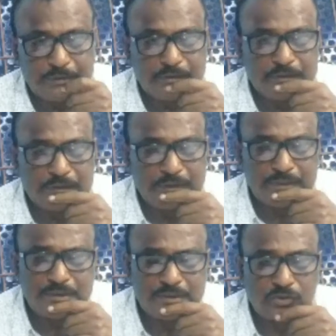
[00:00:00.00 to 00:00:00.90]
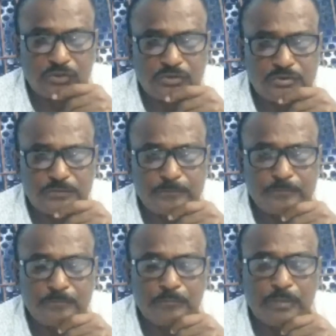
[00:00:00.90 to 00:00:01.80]
death is caused
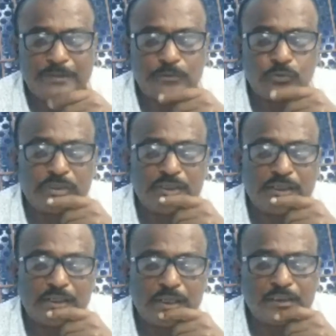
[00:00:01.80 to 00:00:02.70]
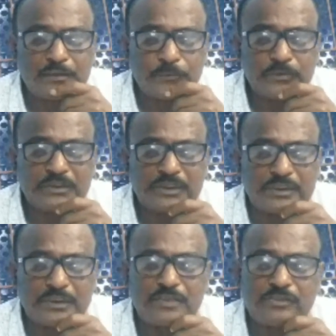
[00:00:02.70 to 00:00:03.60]
by doing an act with
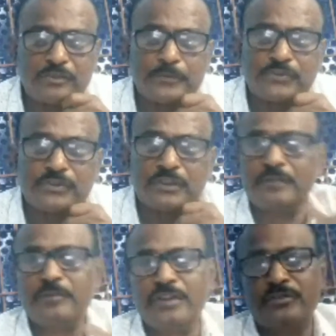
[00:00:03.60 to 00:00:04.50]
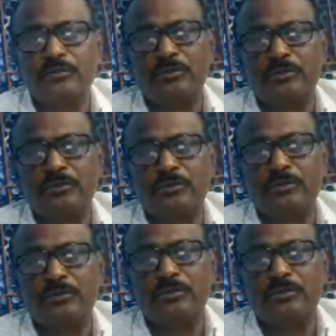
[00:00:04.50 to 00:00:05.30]
intention of causing. First you understand.